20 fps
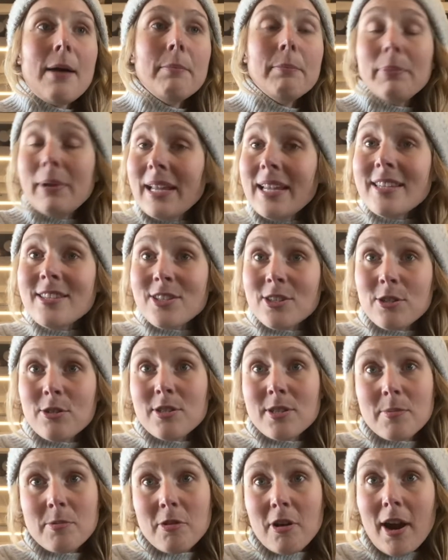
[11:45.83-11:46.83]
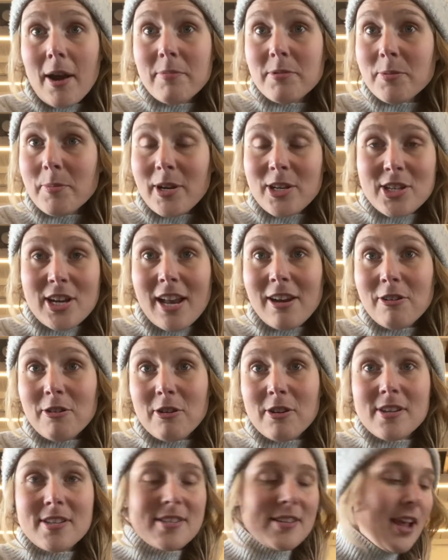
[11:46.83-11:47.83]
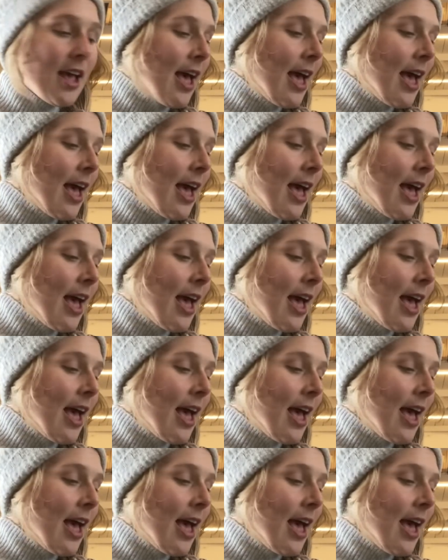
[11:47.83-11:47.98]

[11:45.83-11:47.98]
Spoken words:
please do subscribe to my channel, because